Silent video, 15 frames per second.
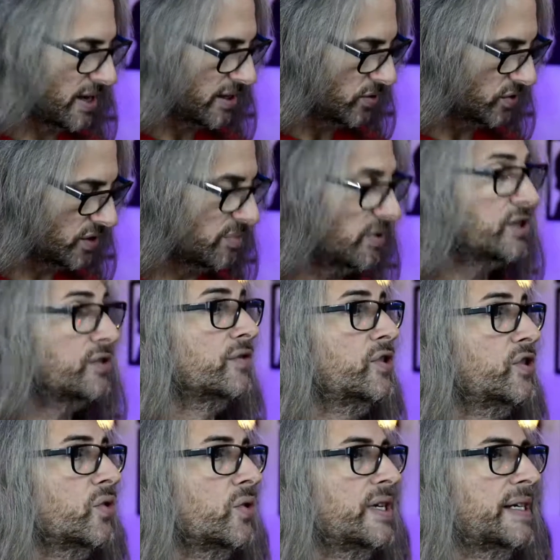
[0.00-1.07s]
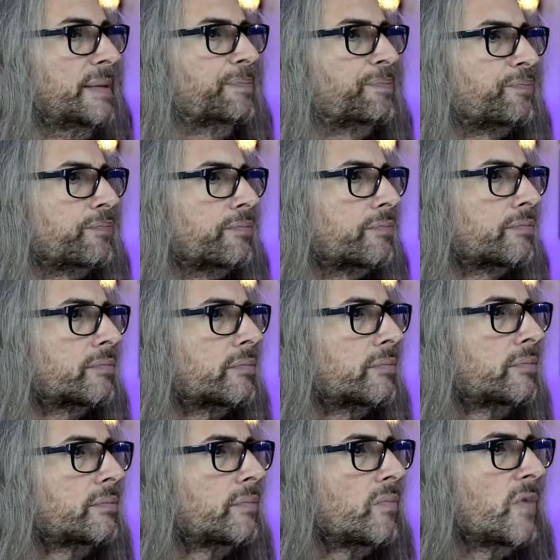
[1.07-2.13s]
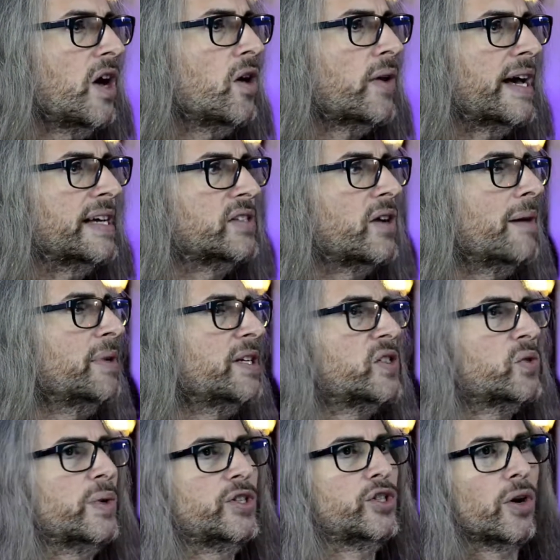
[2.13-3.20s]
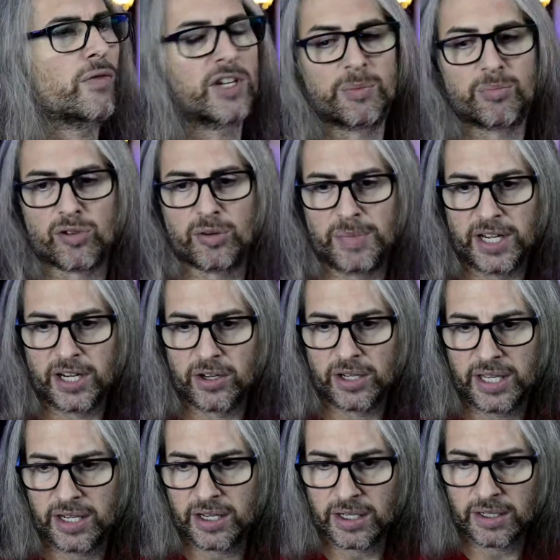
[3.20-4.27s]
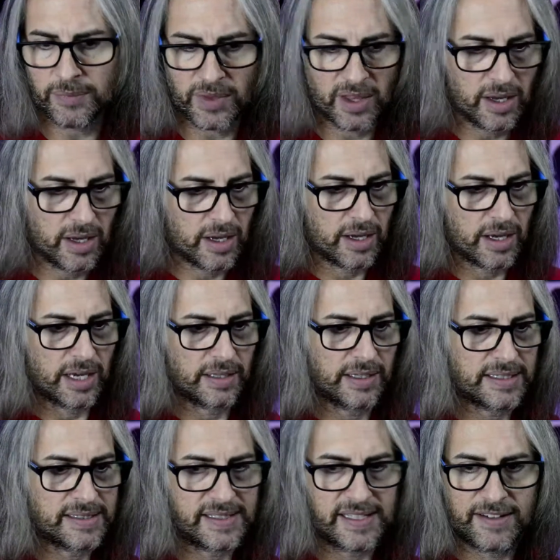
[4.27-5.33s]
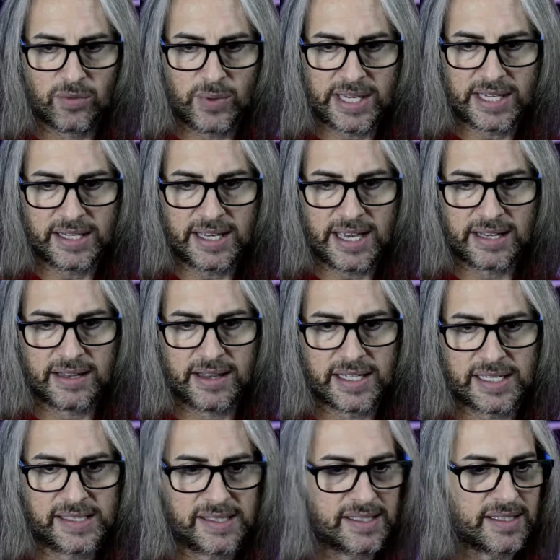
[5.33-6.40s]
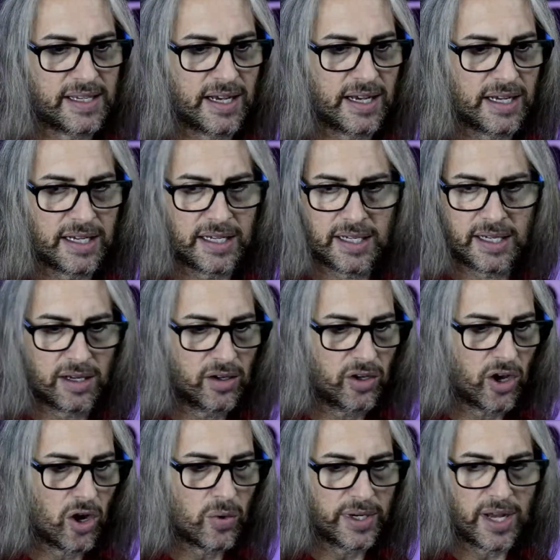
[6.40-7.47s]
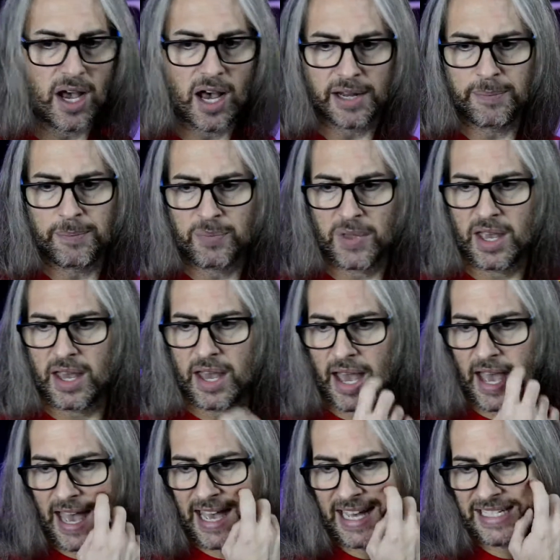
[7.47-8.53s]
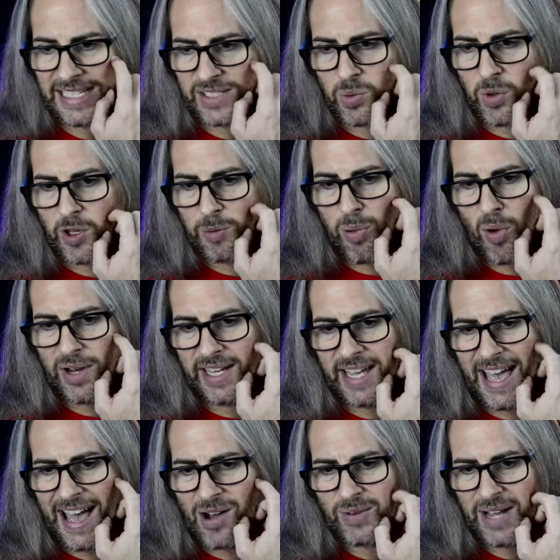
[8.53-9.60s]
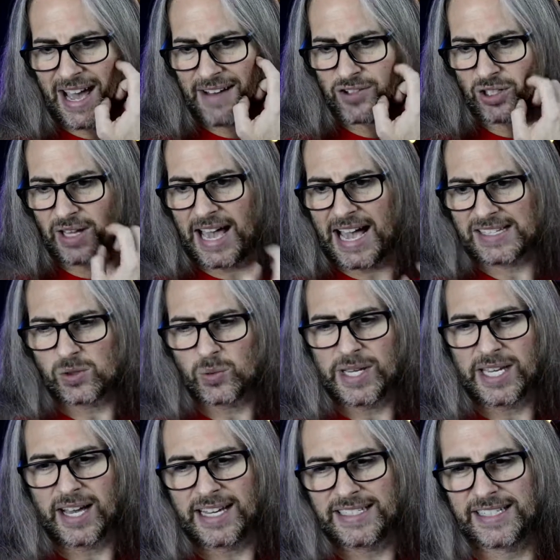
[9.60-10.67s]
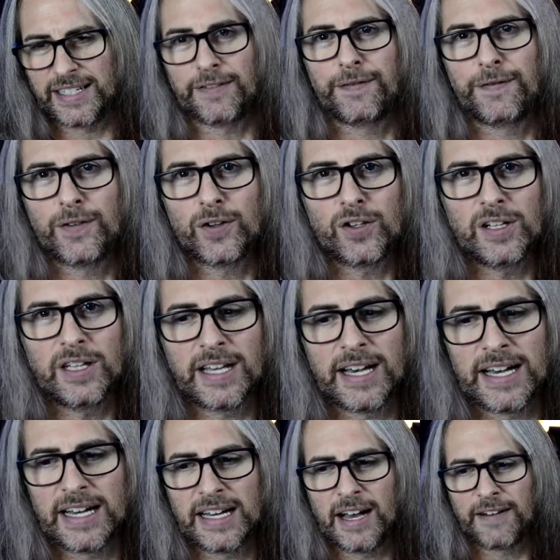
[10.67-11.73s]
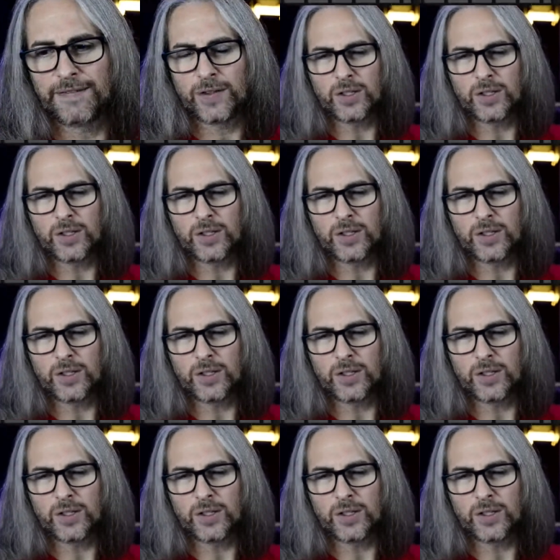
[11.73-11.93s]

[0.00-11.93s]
Thank you so much for joining. Okay, so I'm going to switch over to Premiere here, and let's see if we can get this uh, going on. And it's worth pointing out, after last week, I did a full uh, a